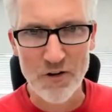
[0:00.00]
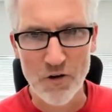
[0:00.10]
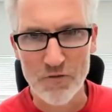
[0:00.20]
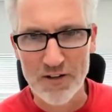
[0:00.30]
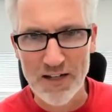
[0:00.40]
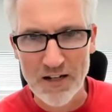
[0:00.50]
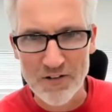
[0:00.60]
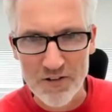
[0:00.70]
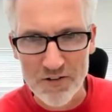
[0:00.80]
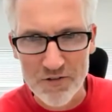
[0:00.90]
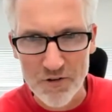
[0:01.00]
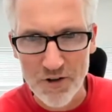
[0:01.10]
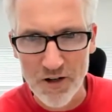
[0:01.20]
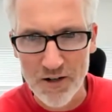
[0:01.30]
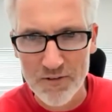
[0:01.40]
notifications turned
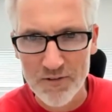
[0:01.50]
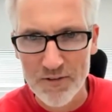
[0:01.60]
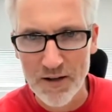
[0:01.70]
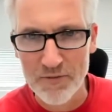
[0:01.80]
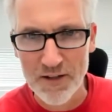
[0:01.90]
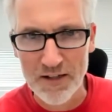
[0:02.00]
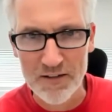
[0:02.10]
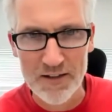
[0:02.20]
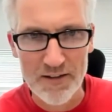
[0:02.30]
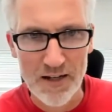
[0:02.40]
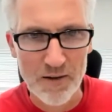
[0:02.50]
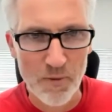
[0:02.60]
on that ding like that,